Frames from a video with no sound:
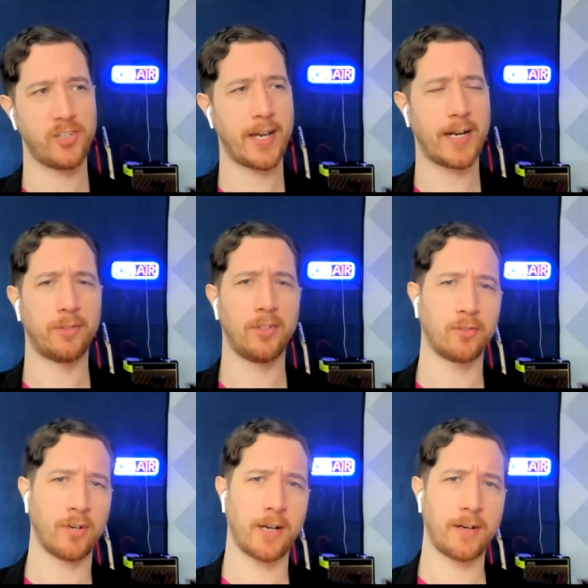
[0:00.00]
Yeah, shout out to
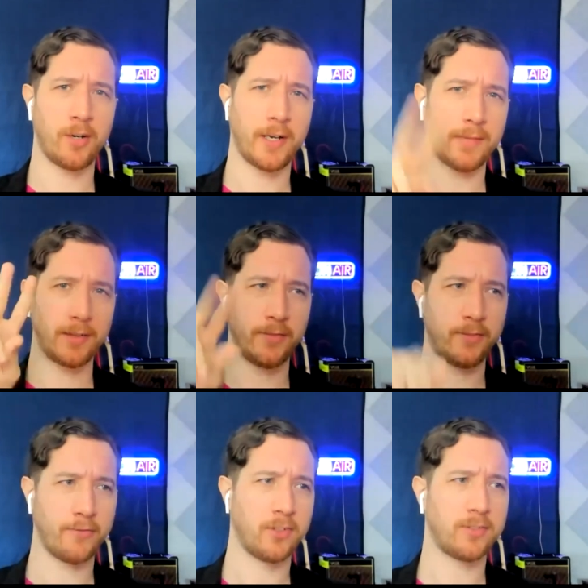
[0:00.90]
Toronto. I
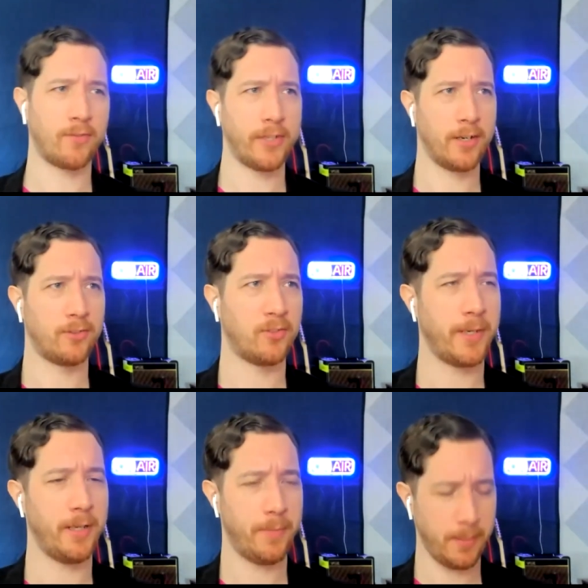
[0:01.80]
lived there for several years,
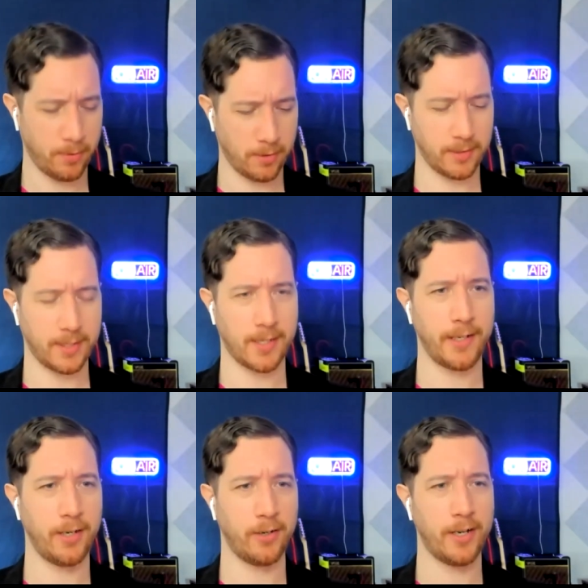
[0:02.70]
as many people
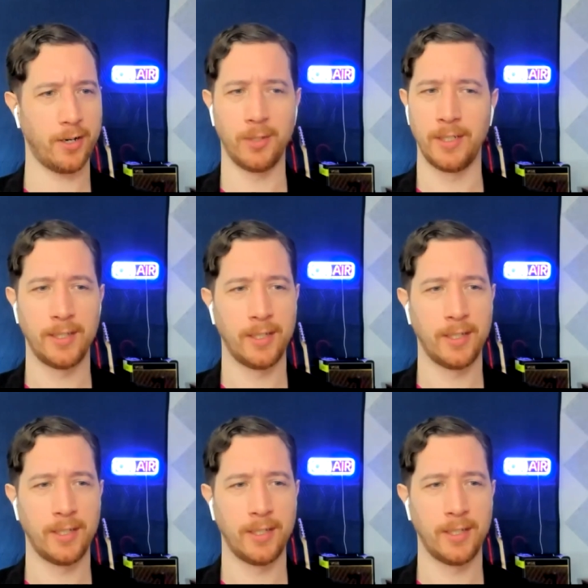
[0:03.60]
here know.